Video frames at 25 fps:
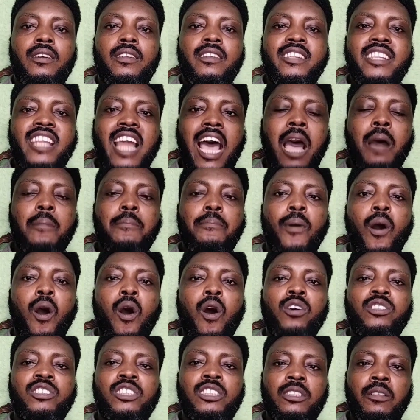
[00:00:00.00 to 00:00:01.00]

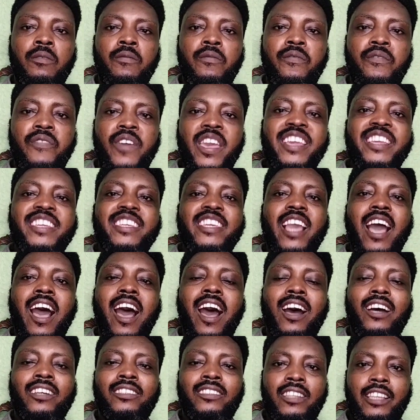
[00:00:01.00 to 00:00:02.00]
Naboth's
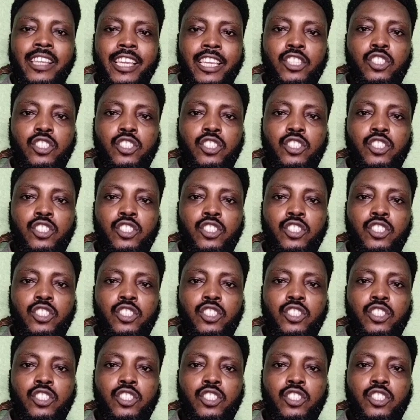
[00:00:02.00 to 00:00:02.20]
vineyard